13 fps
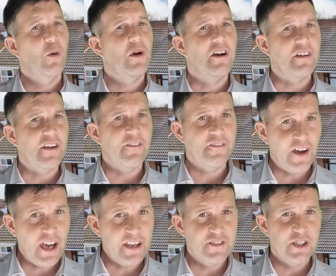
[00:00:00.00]
We had
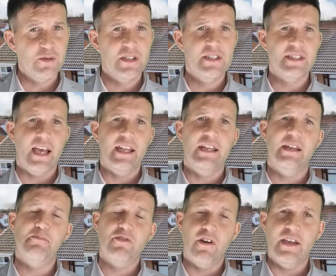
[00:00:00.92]
5 viewings and
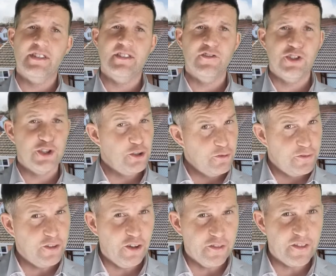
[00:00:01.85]
a price of
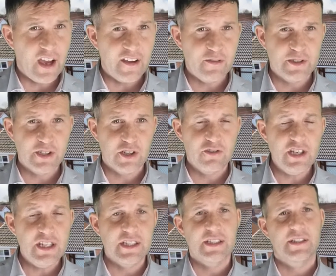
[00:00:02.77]
245 was
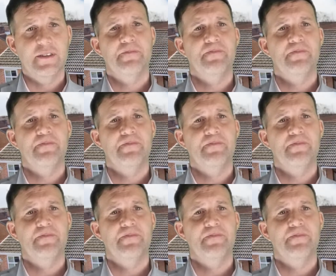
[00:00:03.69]
agreed.